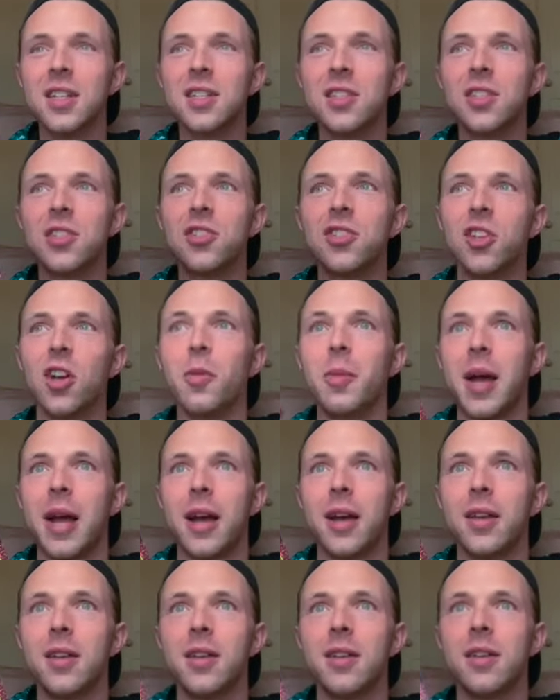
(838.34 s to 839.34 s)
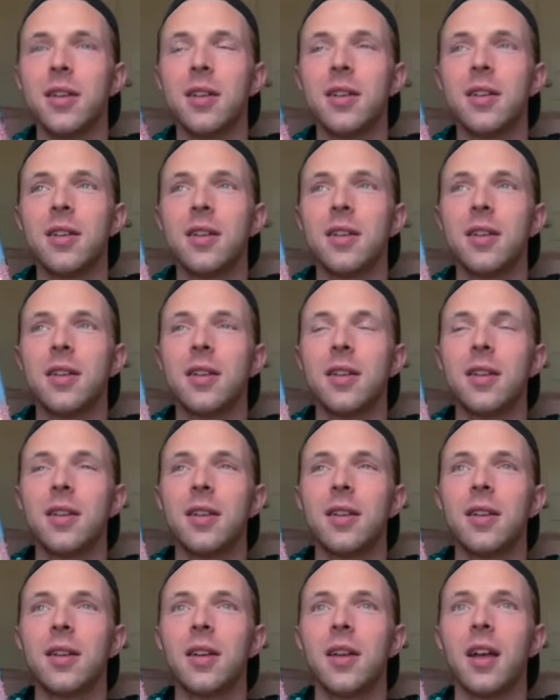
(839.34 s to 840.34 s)
So bad.
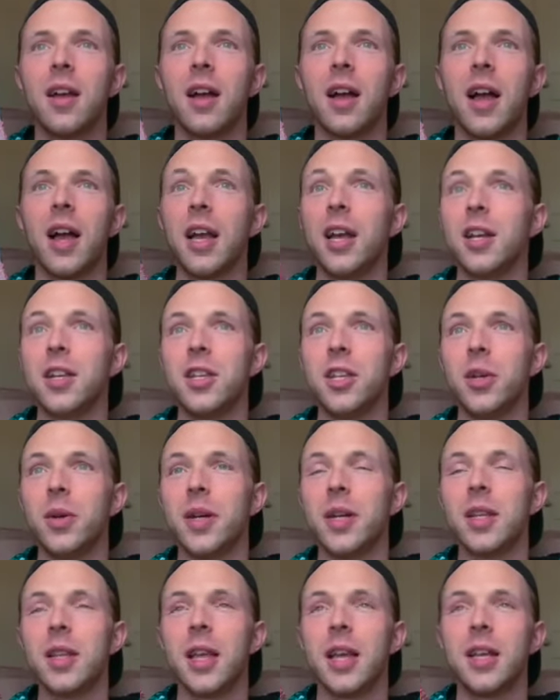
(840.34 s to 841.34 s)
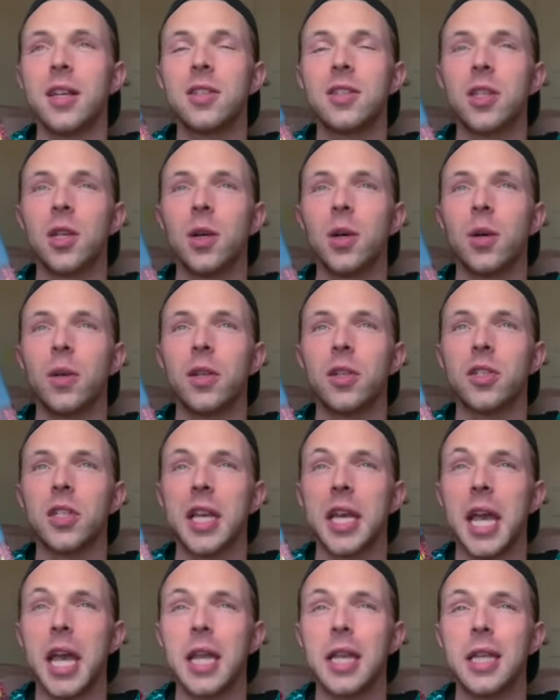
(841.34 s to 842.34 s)
I couldn't do it. Like, so there's like
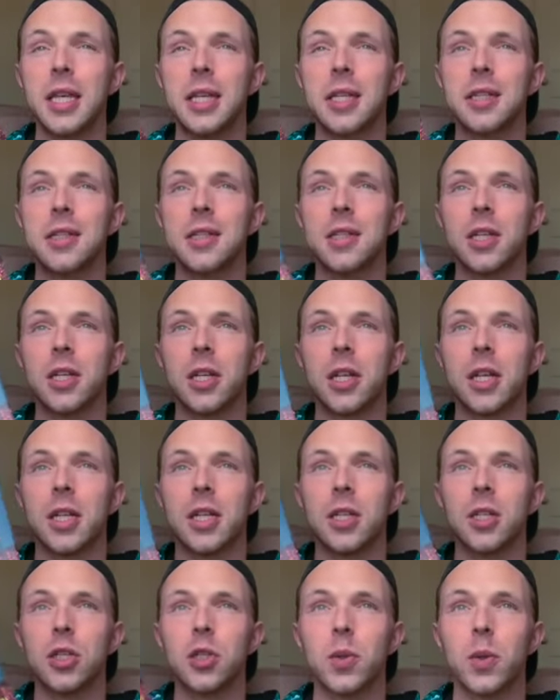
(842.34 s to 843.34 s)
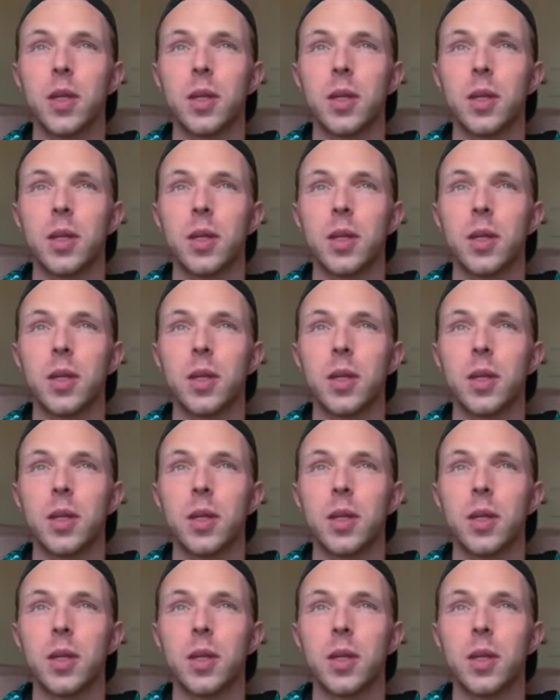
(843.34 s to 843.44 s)
aliens that are going to destroy the